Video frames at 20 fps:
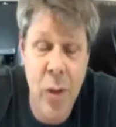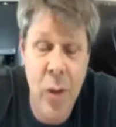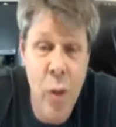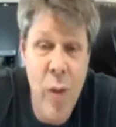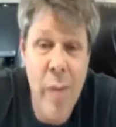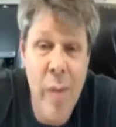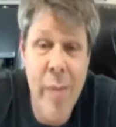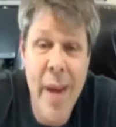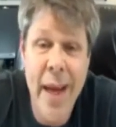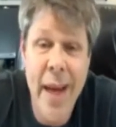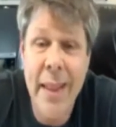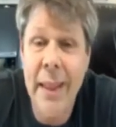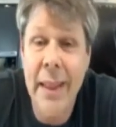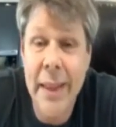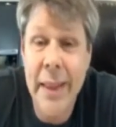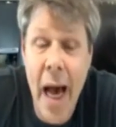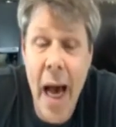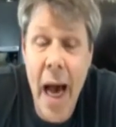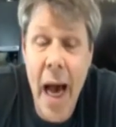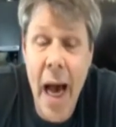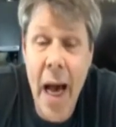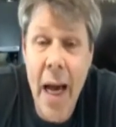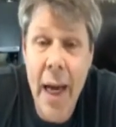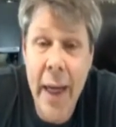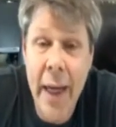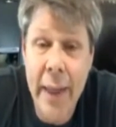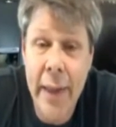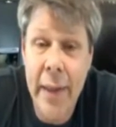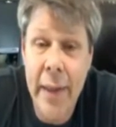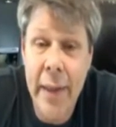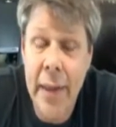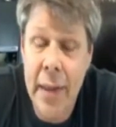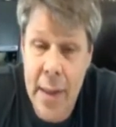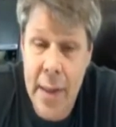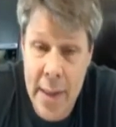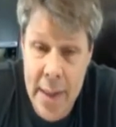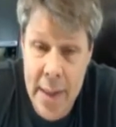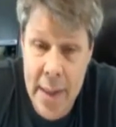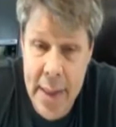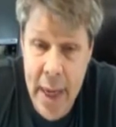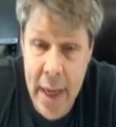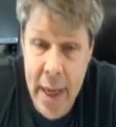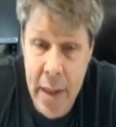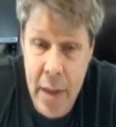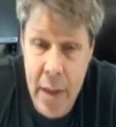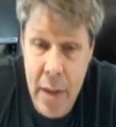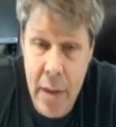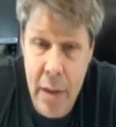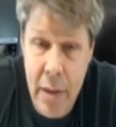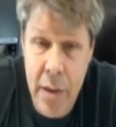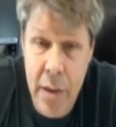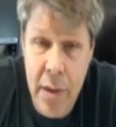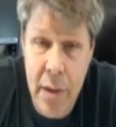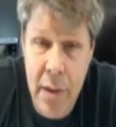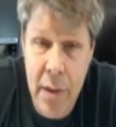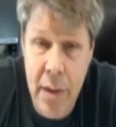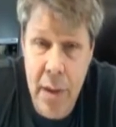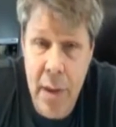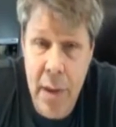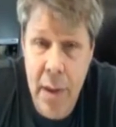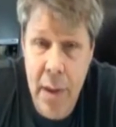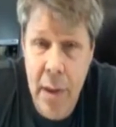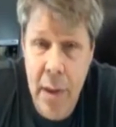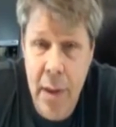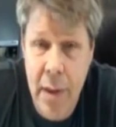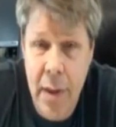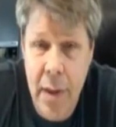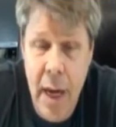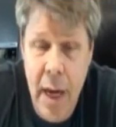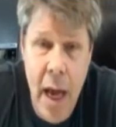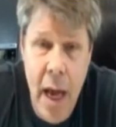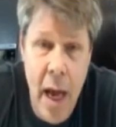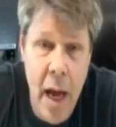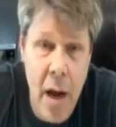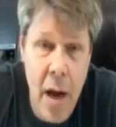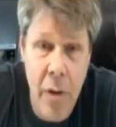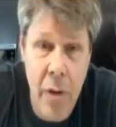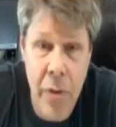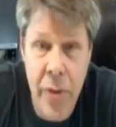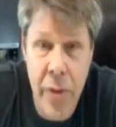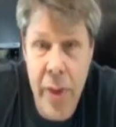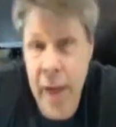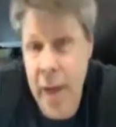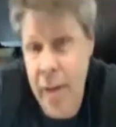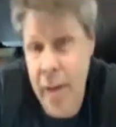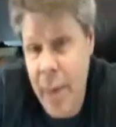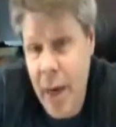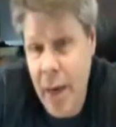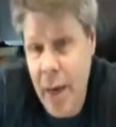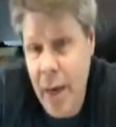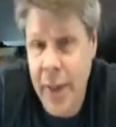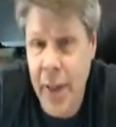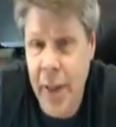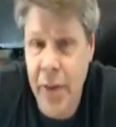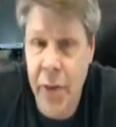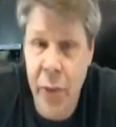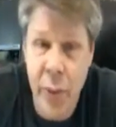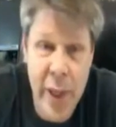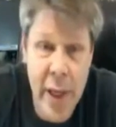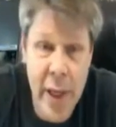We made nine sales. Now think about that: